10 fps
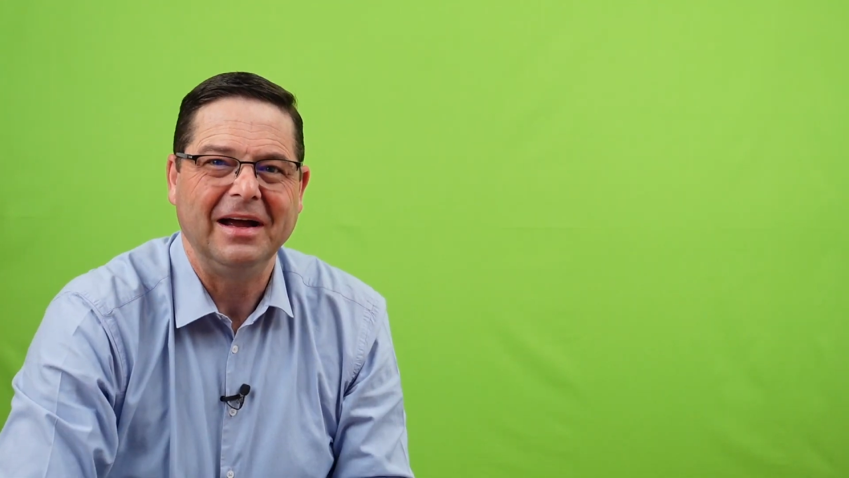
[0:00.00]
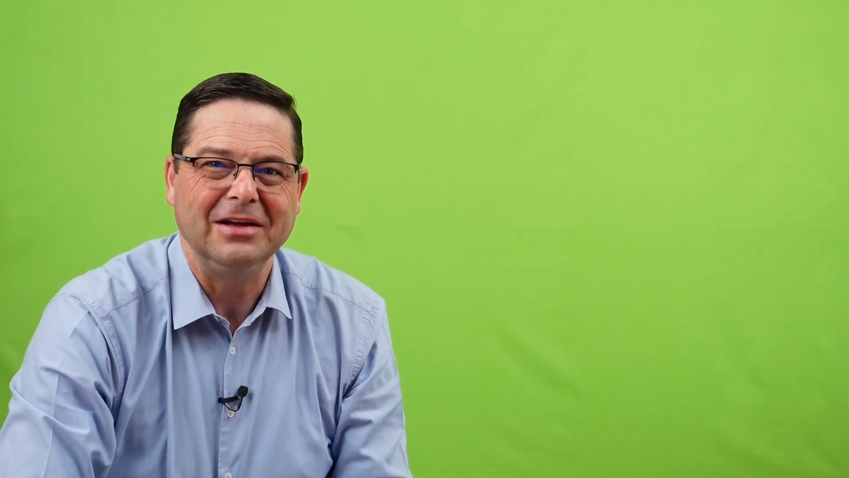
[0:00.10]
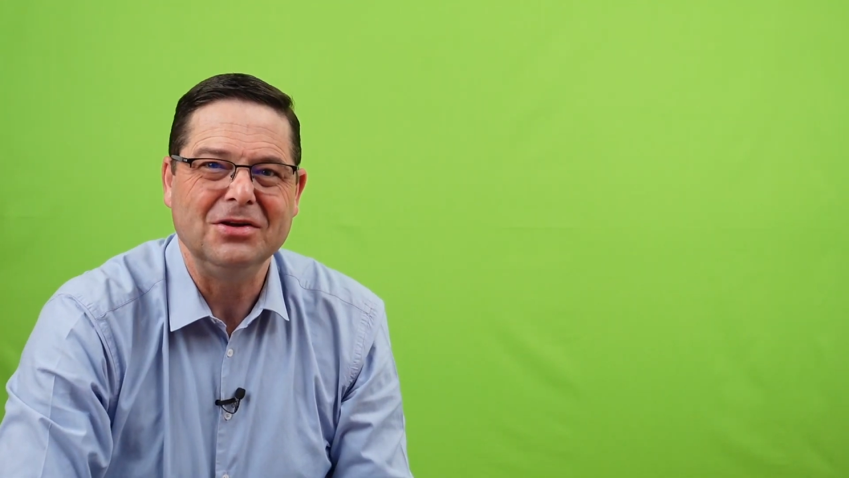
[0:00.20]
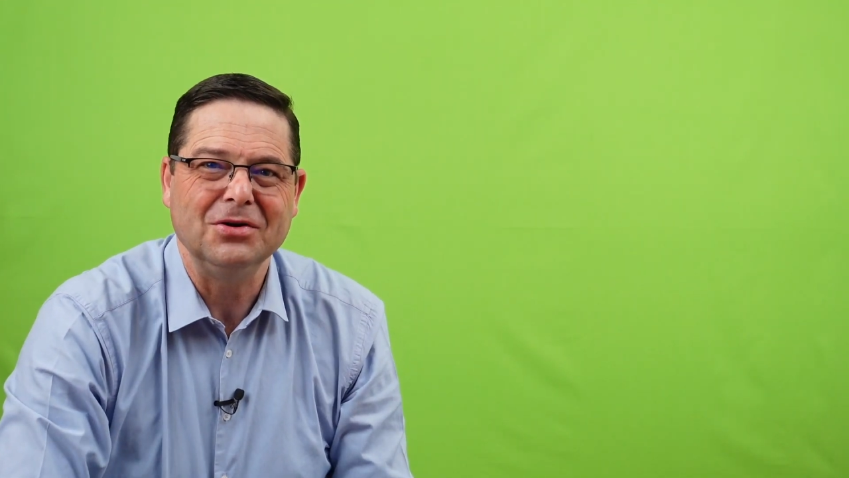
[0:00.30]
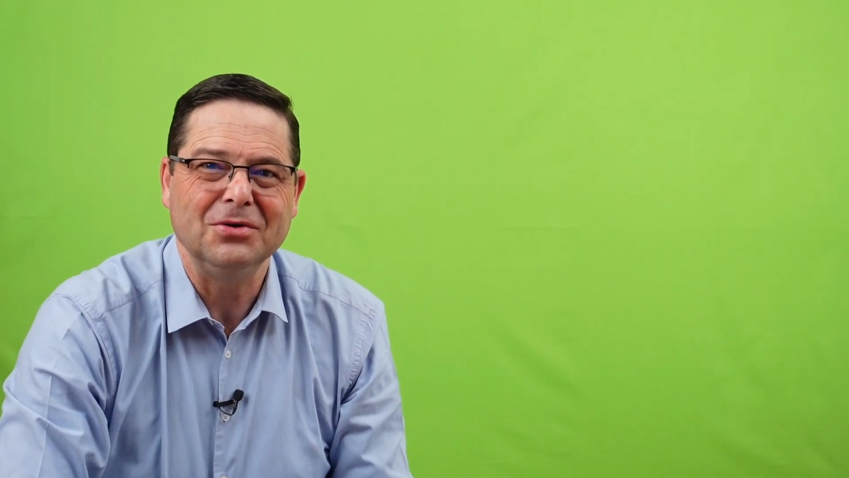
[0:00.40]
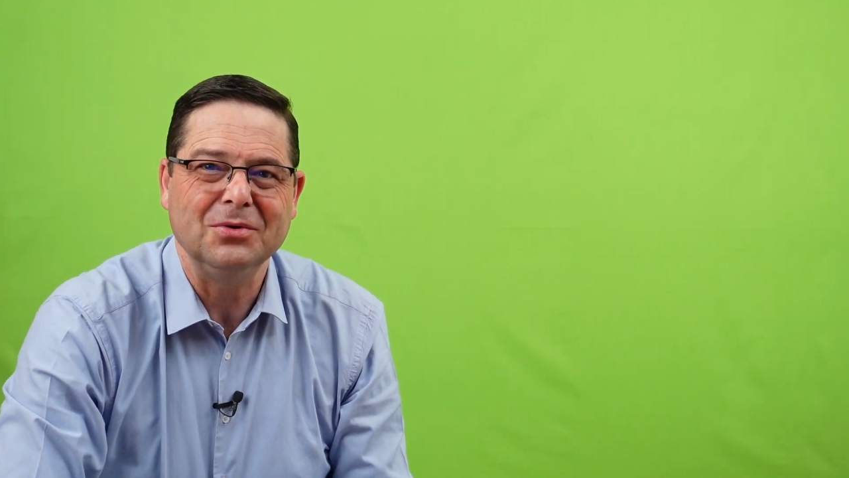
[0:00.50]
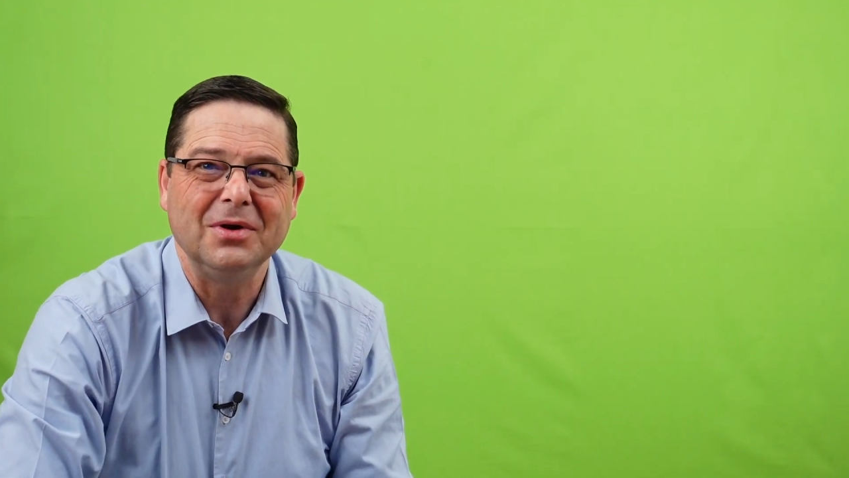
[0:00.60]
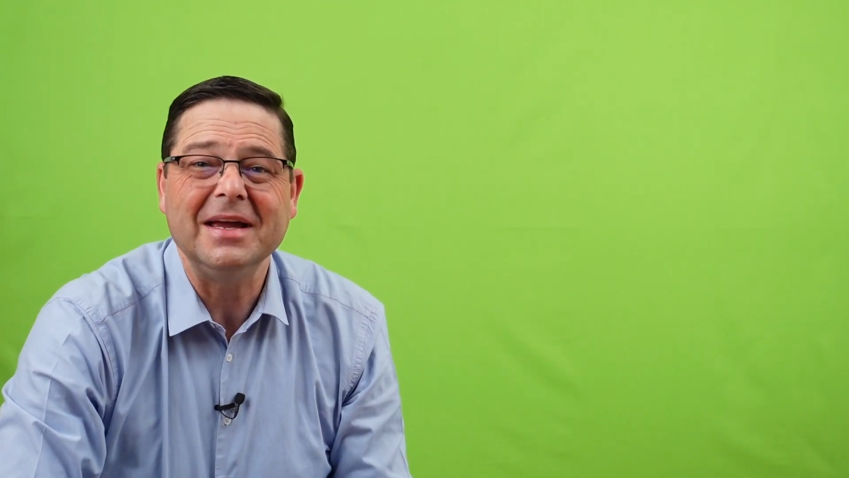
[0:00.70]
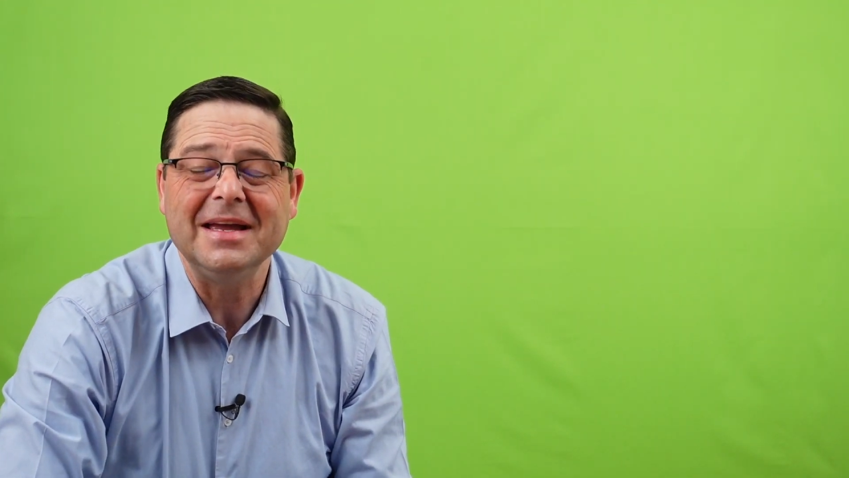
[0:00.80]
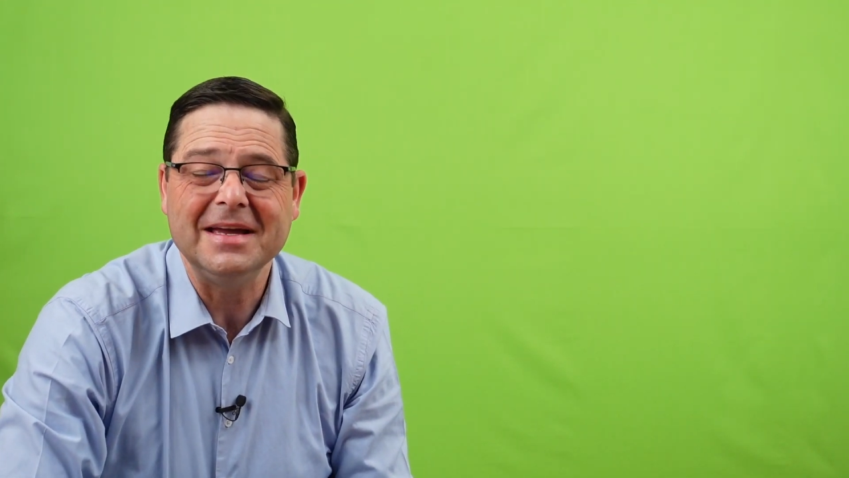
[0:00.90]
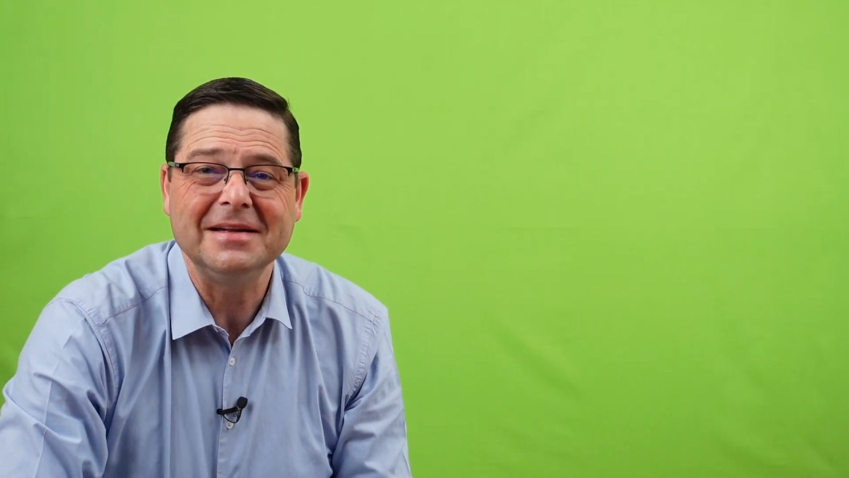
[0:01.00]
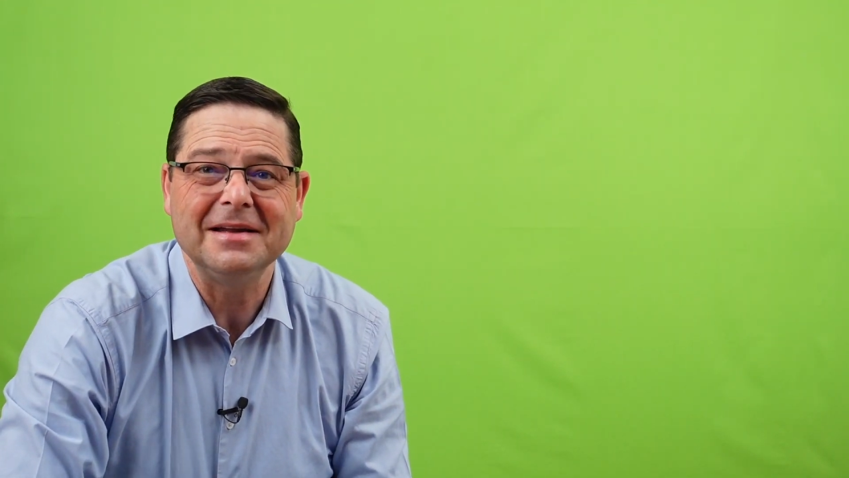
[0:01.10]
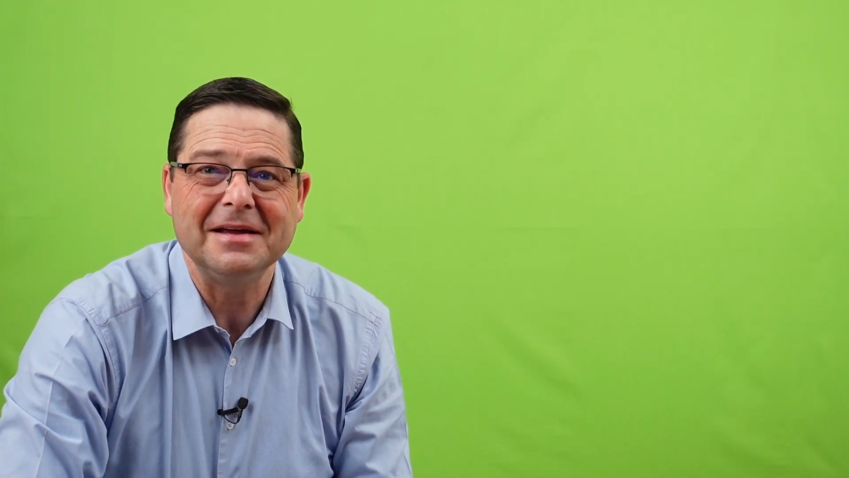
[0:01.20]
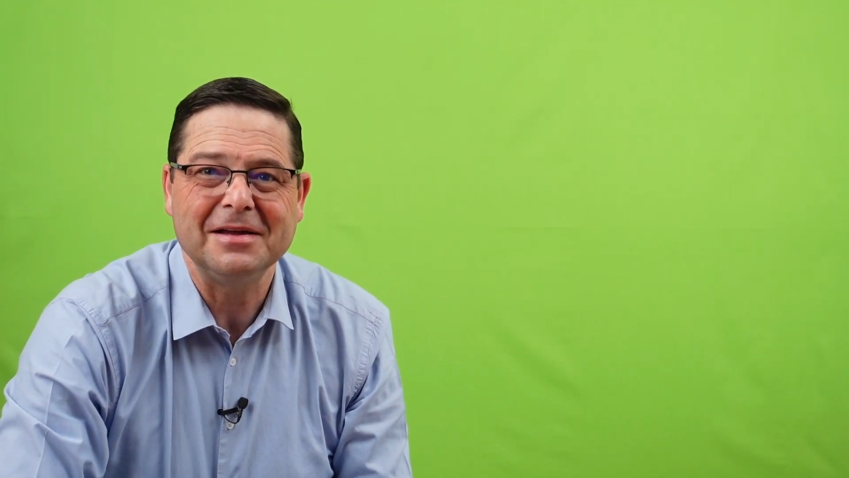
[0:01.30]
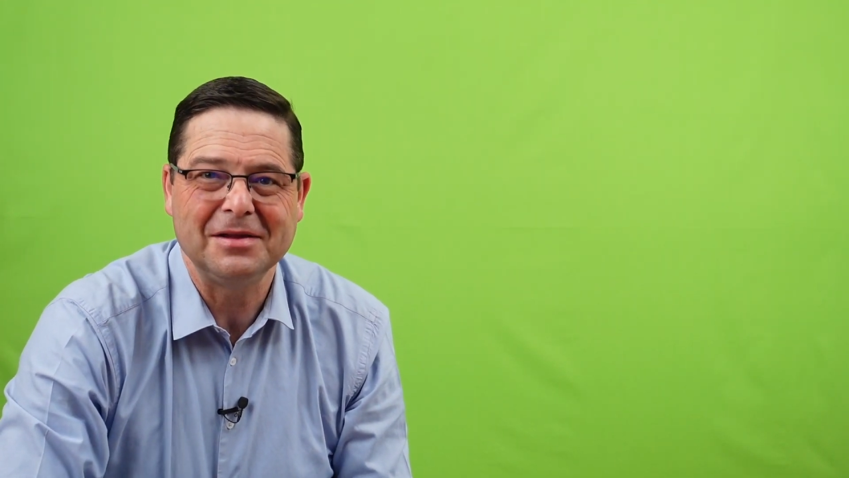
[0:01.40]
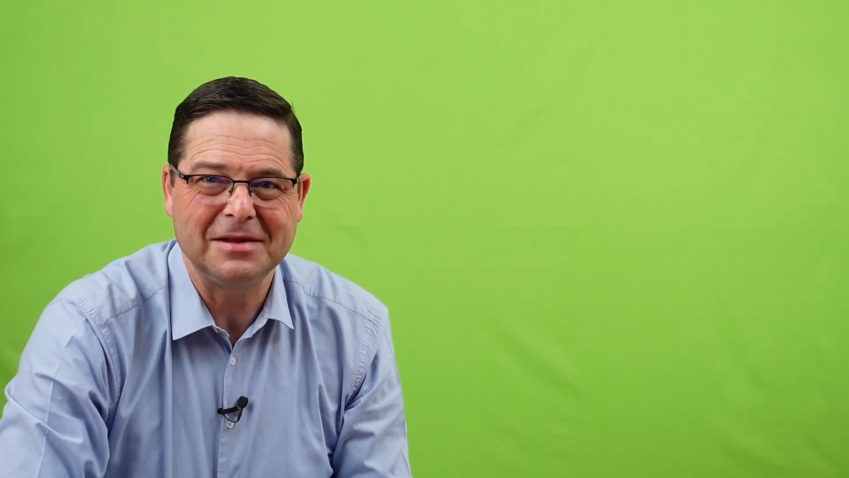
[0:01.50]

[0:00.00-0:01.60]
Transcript: you in